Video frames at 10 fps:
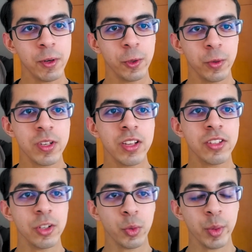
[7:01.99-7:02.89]
who
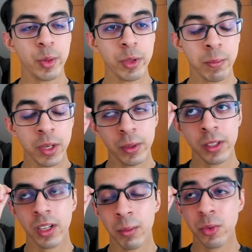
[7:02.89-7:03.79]
disagree with me when it
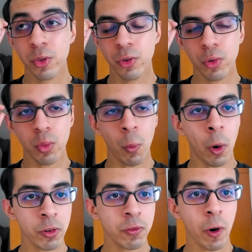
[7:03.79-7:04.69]
comes to
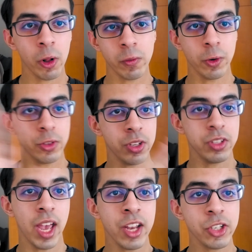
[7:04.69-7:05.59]
Waterfall versus
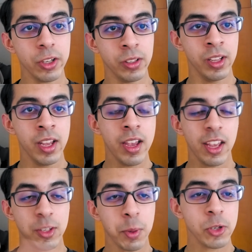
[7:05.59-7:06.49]
Agile,
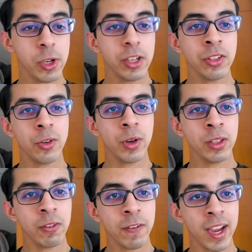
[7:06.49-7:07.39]
especially considering
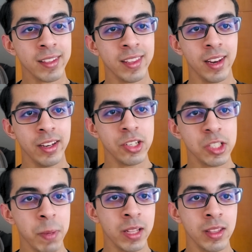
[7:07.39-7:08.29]
the fact that I just
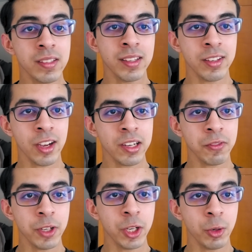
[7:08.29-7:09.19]
spent this entire
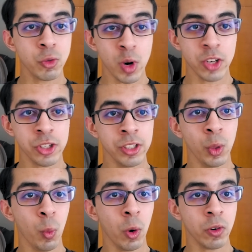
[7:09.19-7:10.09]
video trashing the
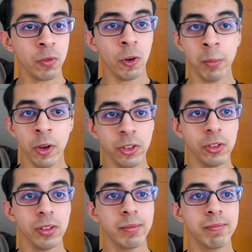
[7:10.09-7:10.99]
Waterfall model.
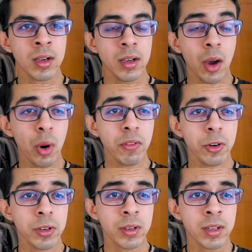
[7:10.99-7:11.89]

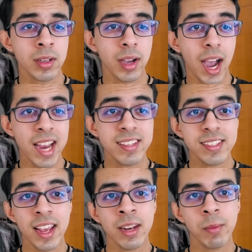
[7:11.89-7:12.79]
However, I
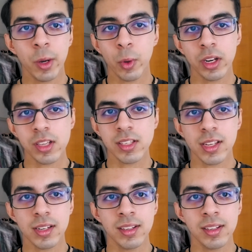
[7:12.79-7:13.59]
stand by what I said,